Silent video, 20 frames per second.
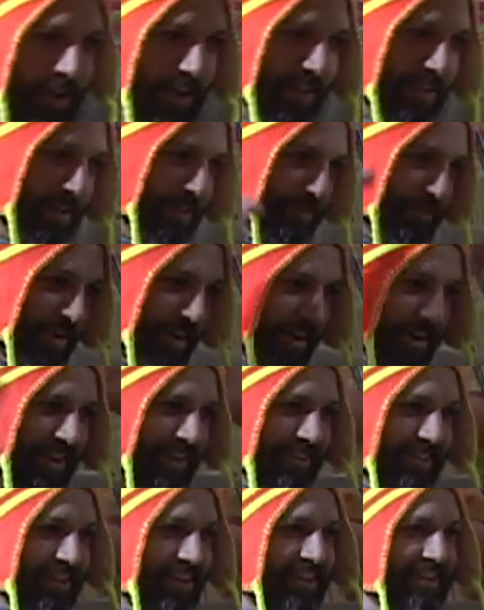and the
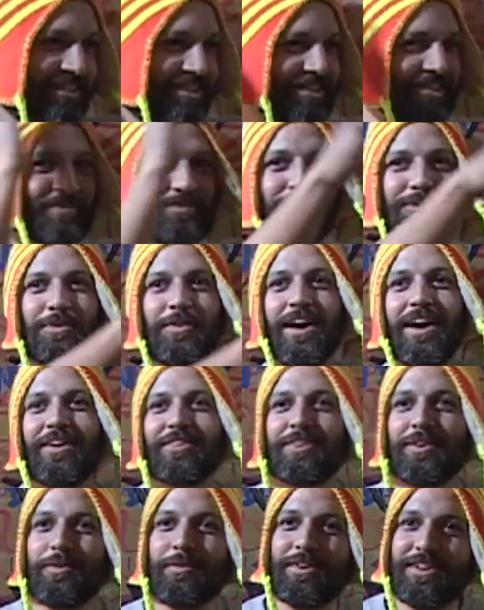fucking thing just flew
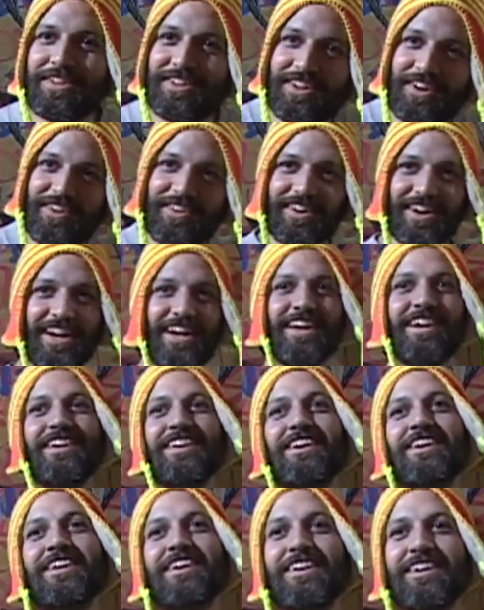out the window, right?
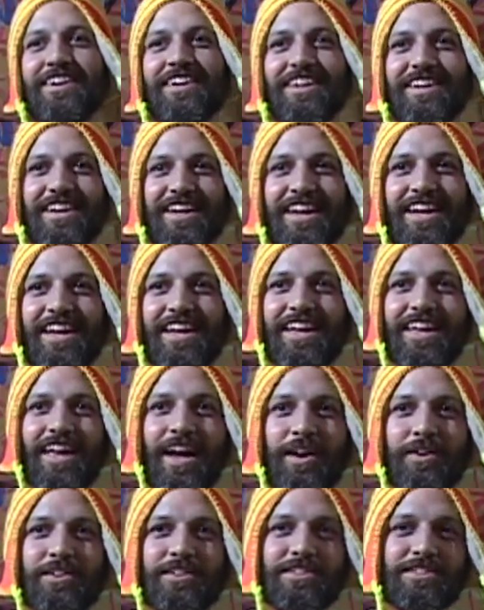
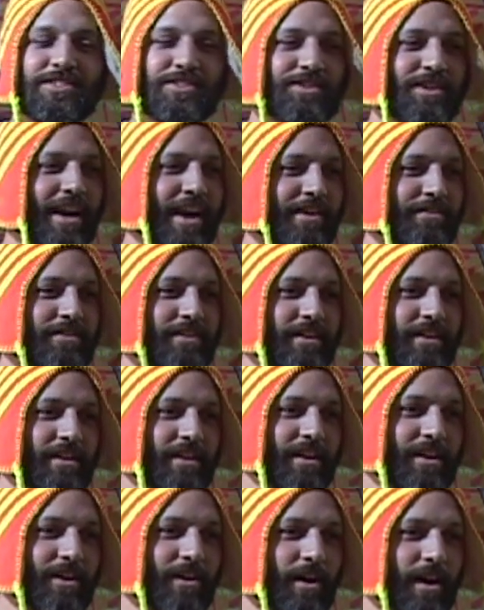Out into traffic,
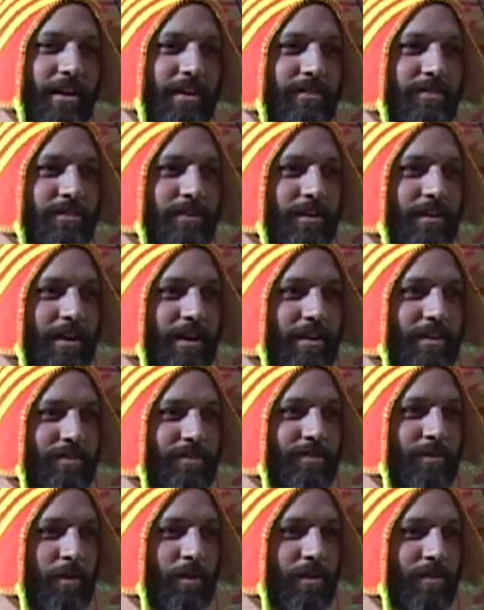I lived on the
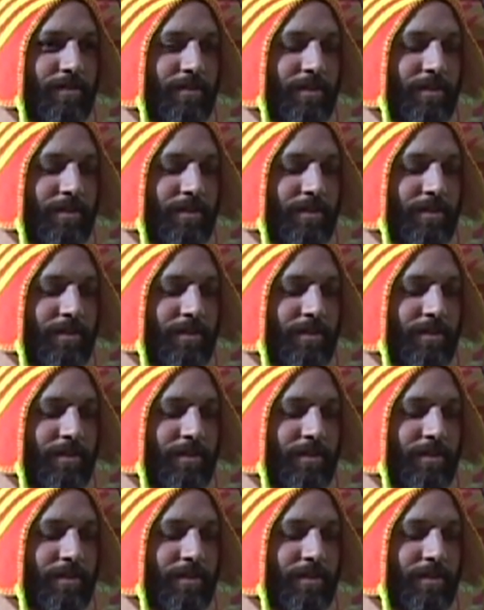4th